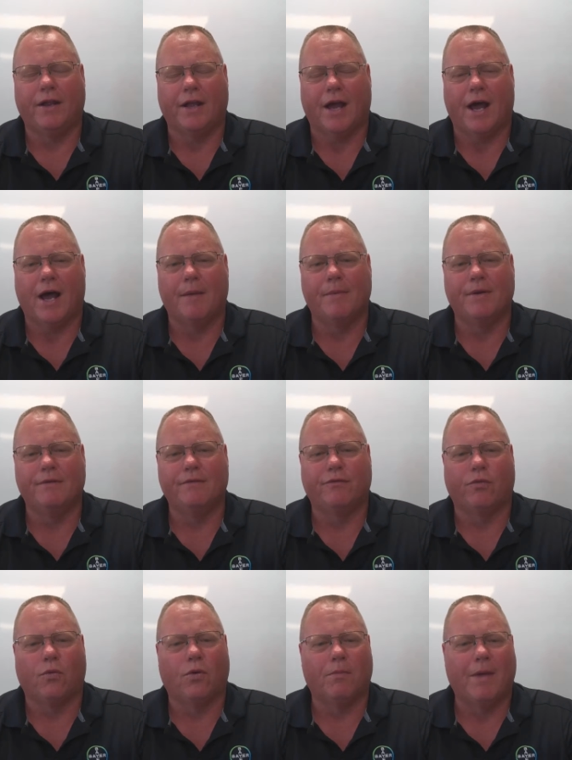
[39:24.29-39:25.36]
common
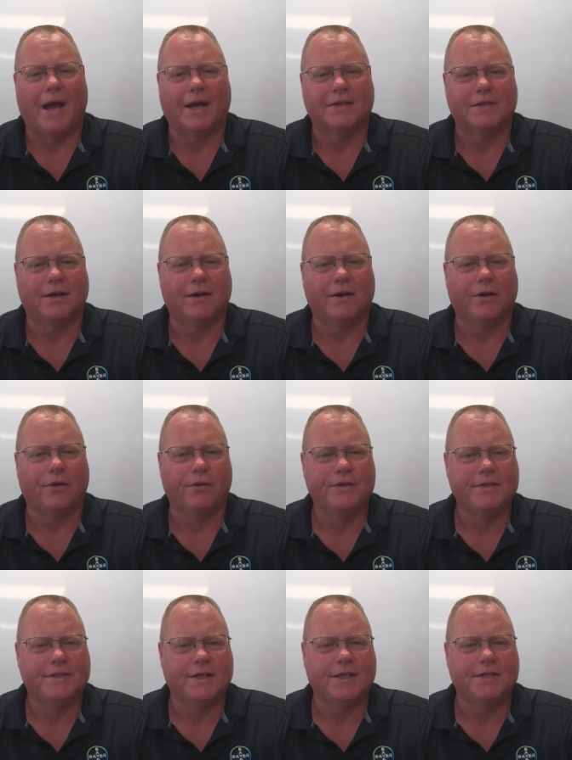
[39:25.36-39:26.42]
for bacterial
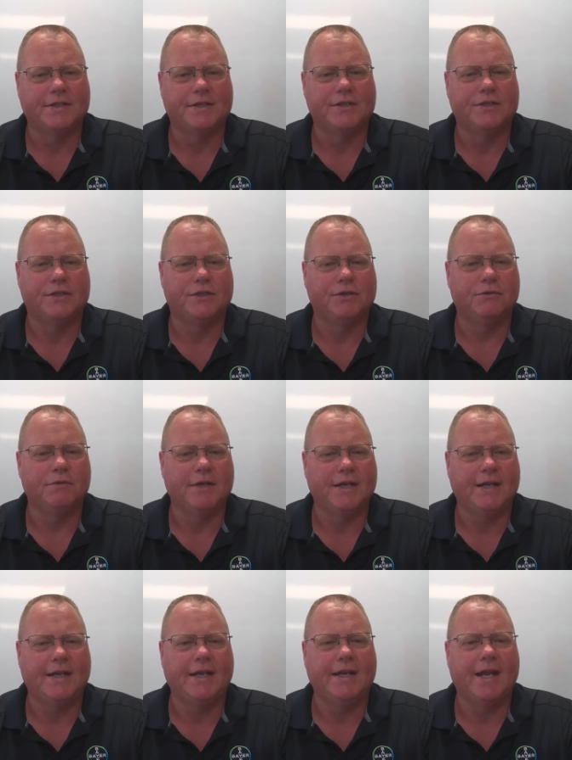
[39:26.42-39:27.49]
diseases to
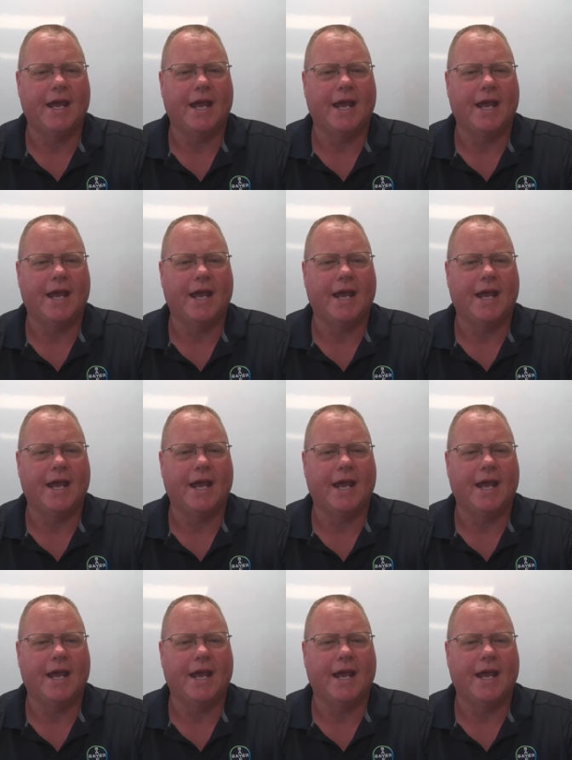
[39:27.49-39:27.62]
need